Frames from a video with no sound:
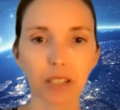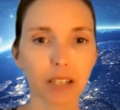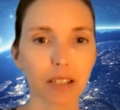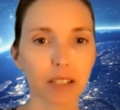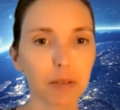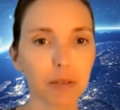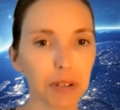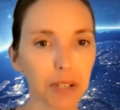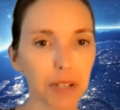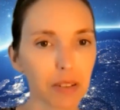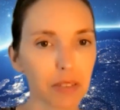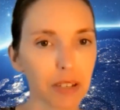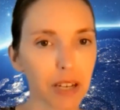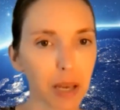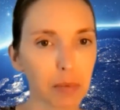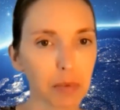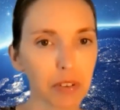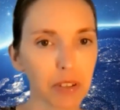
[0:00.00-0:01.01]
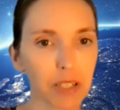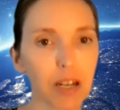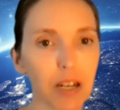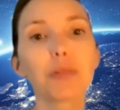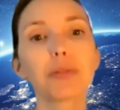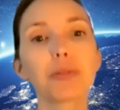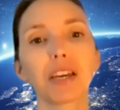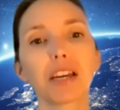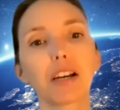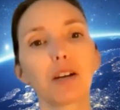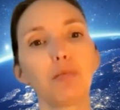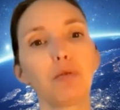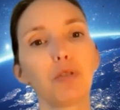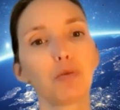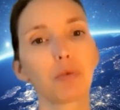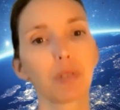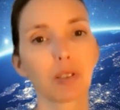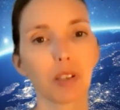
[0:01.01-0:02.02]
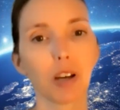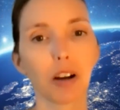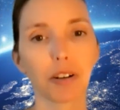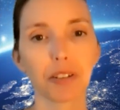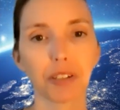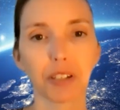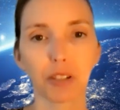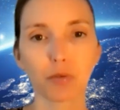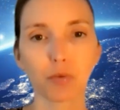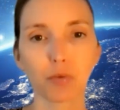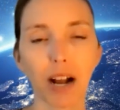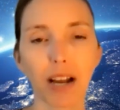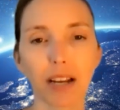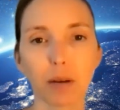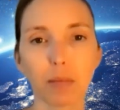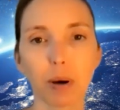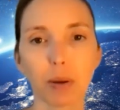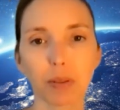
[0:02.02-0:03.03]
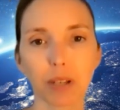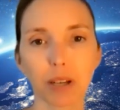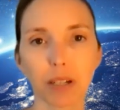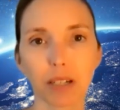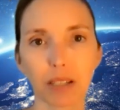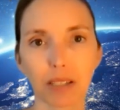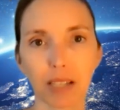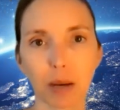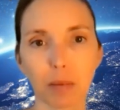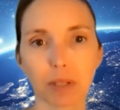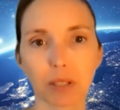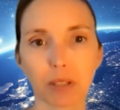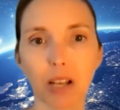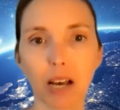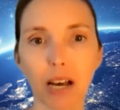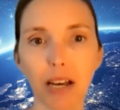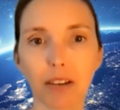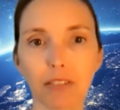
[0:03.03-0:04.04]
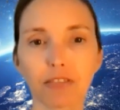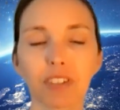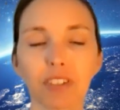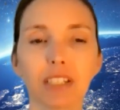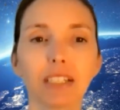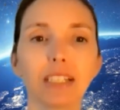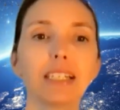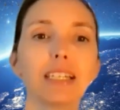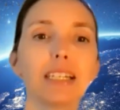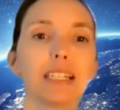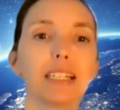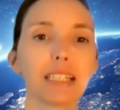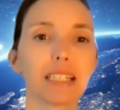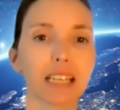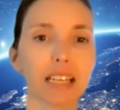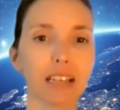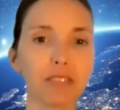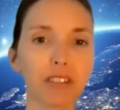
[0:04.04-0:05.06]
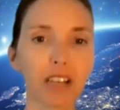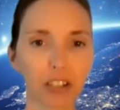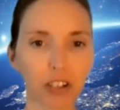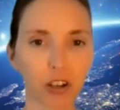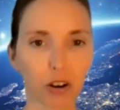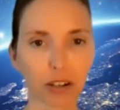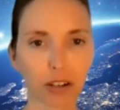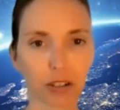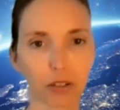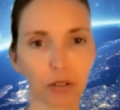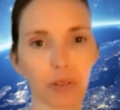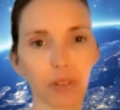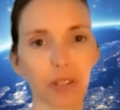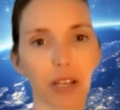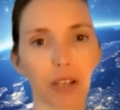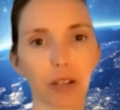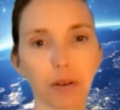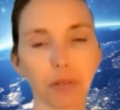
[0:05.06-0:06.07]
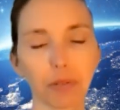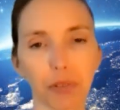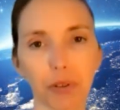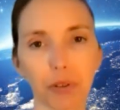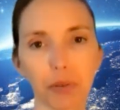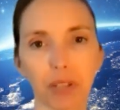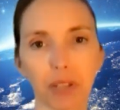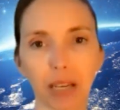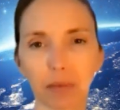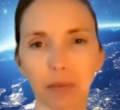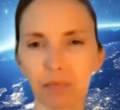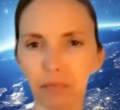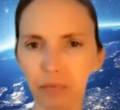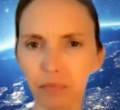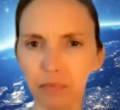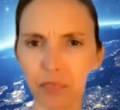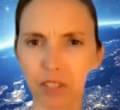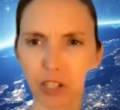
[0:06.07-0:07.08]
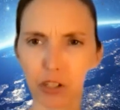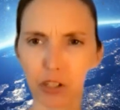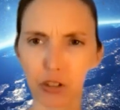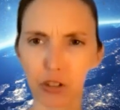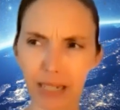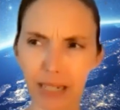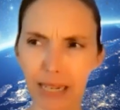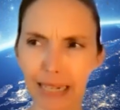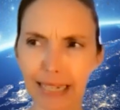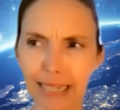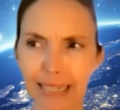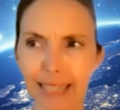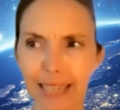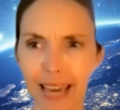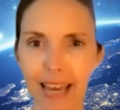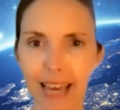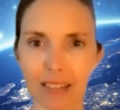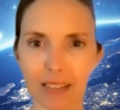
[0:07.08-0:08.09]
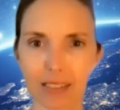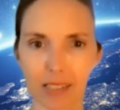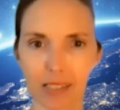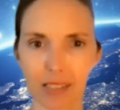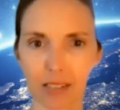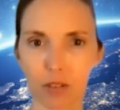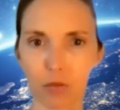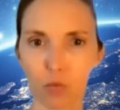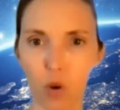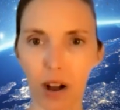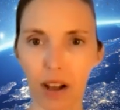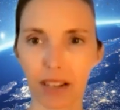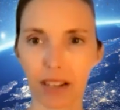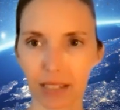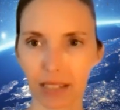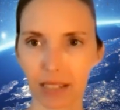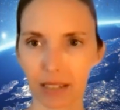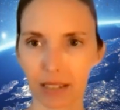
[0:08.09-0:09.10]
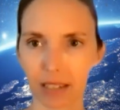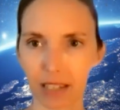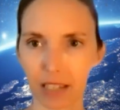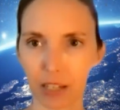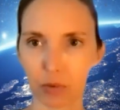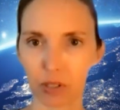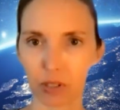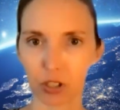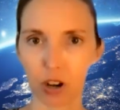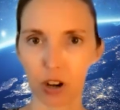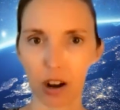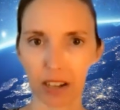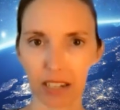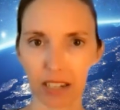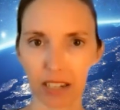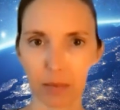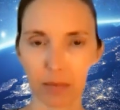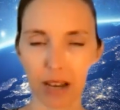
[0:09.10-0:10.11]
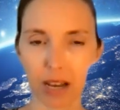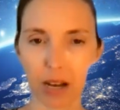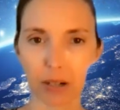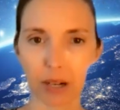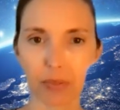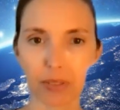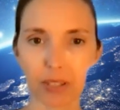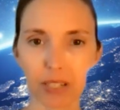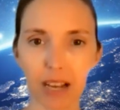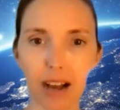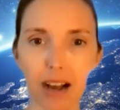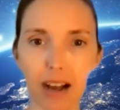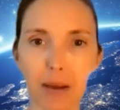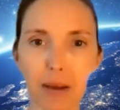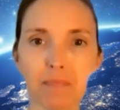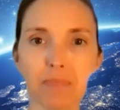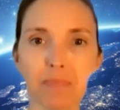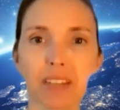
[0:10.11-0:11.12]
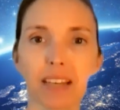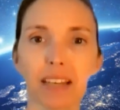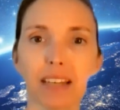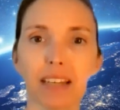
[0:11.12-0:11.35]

I keep forgetting the name of it. Unthinkable, Was Socrates Right About the Unexamined Life? In that article, they go through and they try to kind of guess what he was talking about at the time.